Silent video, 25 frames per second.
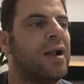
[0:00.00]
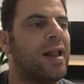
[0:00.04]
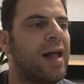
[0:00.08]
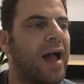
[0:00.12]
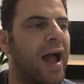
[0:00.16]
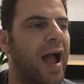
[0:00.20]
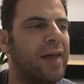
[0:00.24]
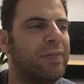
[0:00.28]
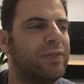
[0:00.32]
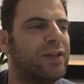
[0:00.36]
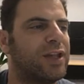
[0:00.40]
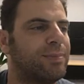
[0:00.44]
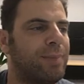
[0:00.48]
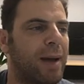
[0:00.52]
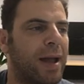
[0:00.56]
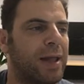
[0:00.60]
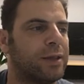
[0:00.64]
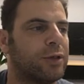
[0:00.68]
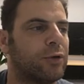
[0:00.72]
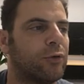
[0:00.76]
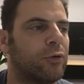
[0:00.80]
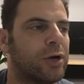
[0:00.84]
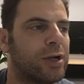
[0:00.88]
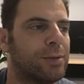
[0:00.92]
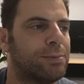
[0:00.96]
And this
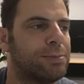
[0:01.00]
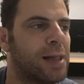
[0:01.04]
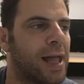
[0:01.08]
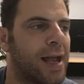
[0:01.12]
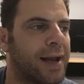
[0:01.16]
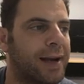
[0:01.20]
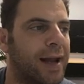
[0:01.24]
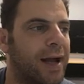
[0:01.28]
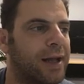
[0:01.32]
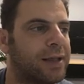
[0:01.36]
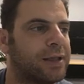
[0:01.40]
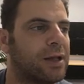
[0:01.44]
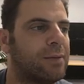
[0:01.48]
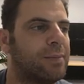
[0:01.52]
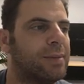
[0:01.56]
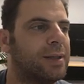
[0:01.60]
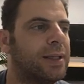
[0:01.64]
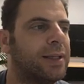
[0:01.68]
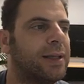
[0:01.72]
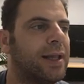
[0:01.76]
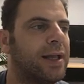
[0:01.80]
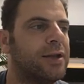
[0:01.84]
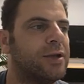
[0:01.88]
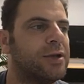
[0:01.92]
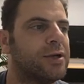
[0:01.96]
pattern's already played out. So
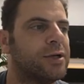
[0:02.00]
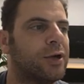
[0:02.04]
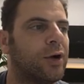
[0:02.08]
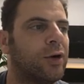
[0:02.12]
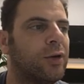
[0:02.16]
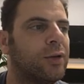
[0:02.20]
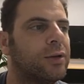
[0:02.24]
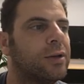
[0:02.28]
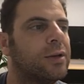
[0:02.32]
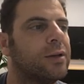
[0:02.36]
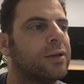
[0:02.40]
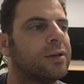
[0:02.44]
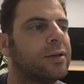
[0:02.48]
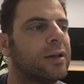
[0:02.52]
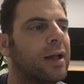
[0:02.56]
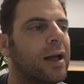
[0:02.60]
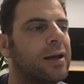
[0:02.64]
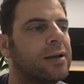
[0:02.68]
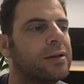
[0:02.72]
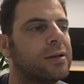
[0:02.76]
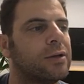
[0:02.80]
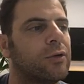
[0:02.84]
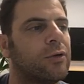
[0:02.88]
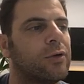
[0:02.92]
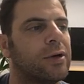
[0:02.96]
this head and shoulders
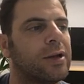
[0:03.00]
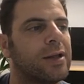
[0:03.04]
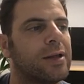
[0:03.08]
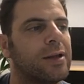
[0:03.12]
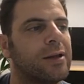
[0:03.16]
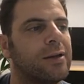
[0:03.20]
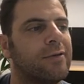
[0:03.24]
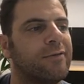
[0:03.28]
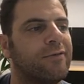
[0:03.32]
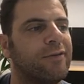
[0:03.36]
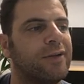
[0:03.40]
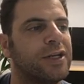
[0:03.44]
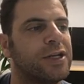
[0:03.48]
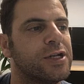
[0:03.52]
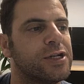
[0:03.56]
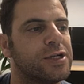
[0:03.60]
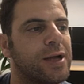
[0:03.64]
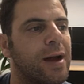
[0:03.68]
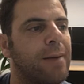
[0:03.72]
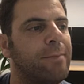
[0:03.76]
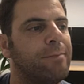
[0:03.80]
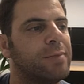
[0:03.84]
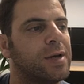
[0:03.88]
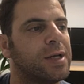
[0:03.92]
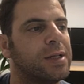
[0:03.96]
has already finished
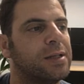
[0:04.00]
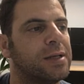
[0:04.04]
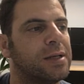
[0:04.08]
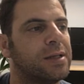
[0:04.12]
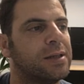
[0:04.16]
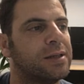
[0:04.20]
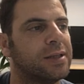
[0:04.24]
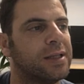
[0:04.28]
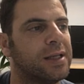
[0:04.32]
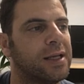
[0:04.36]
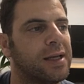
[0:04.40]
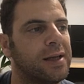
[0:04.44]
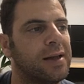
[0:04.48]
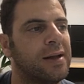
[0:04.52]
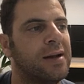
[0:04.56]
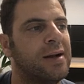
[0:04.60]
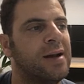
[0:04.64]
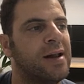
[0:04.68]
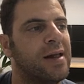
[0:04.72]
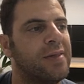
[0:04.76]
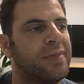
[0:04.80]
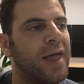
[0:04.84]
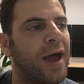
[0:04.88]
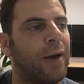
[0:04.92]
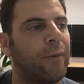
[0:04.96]
up, because you can see
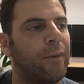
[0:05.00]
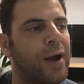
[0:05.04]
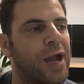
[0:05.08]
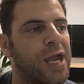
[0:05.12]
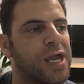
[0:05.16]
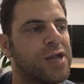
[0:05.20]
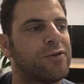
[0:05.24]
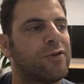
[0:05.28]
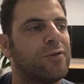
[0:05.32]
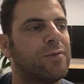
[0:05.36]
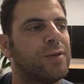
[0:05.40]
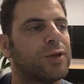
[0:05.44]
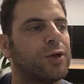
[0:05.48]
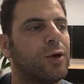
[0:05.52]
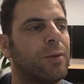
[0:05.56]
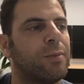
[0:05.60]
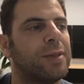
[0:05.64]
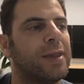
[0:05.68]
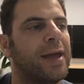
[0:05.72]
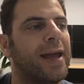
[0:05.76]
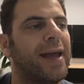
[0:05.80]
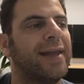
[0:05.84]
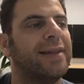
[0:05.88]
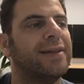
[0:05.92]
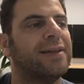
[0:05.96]
that range from the top of
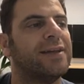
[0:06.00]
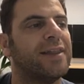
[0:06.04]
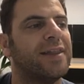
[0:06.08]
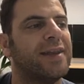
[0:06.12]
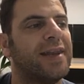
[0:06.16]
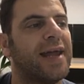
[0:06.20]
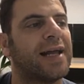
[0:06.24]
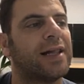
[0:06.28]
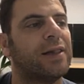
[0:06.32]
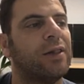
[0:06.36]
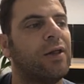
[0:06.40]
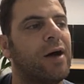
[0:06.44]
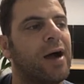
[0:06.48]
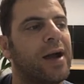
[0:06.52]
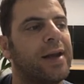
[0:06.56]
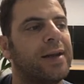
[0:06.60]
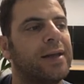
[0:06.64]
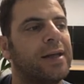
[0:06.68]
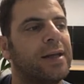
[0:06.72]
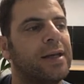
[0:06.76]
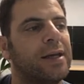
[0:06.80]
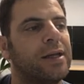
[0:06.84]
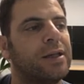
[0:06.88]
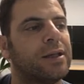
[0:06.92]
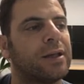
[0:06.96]
the head to the neckline
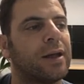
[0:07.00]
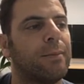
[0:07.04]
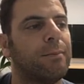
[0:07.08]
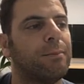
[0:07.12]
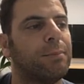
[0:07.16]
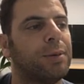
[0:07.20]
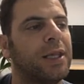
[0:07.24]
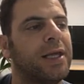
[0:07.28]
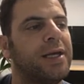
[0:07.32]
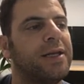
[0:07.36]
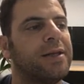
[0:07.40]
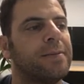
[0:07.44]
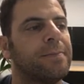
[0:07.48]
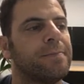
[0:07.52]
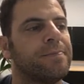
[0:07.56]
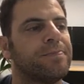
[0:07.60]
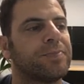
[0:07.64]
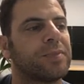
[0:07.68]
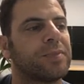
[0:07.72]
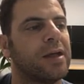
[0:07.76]
is complete.